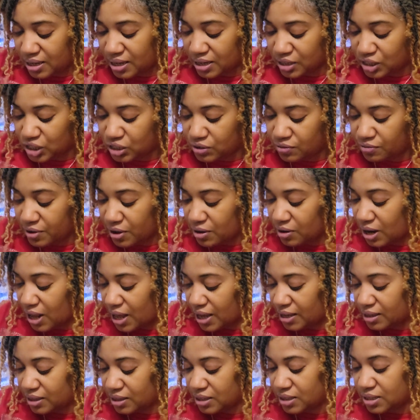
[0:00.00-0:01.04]
And she felt
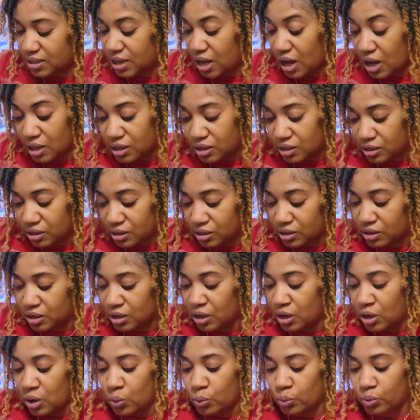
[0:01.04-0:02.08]
like this color
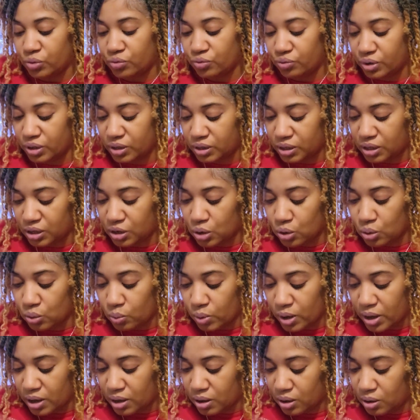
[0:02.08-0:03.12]
would really go
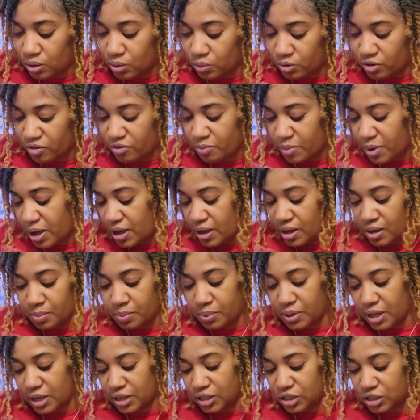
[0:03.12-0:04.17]
well with my
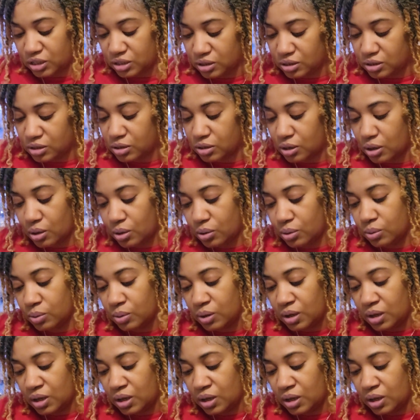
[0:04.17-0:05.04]
complexion. So